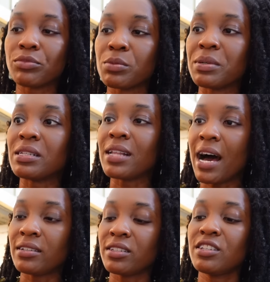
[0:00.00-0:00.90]
the
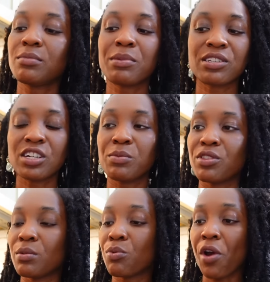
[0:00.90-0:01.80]
molasses mixed in with
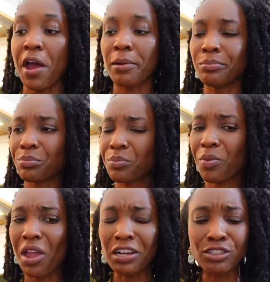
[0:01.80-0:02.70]
the bran
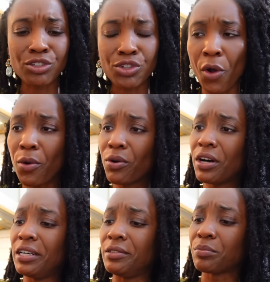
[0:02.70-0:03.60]
is so
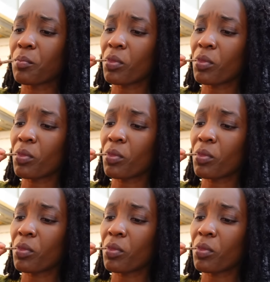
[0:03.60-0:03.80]
good.